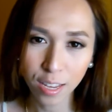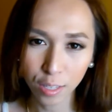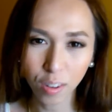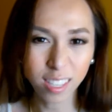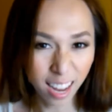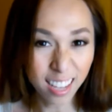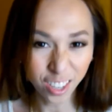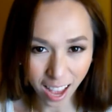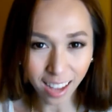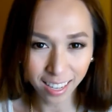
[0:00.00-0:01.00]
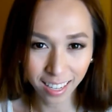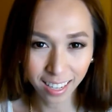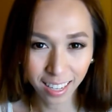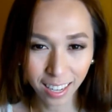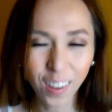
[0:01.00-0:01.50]
So, is that a check?
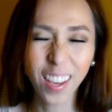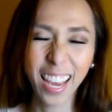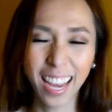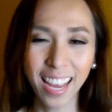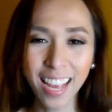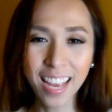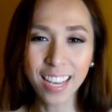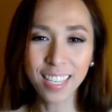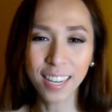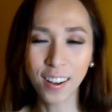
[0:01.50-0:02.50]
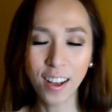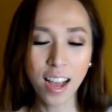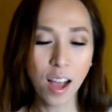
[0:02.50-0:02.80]
Okay. So,